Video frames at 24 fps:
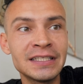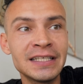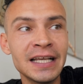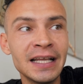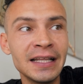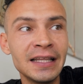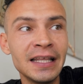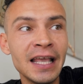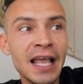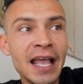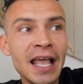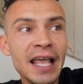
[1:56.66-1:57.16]

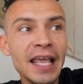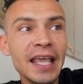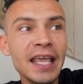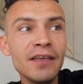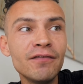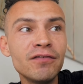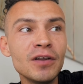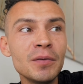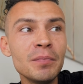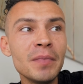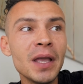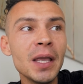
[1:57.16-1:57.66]
said
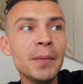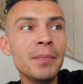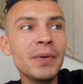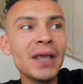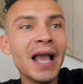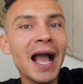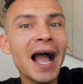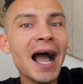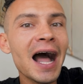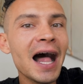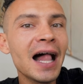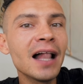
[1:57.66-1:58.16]
even maybe
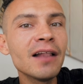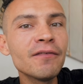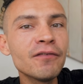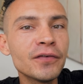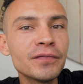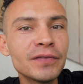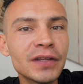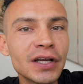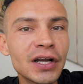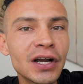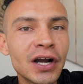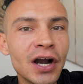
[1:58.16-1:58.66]
half of the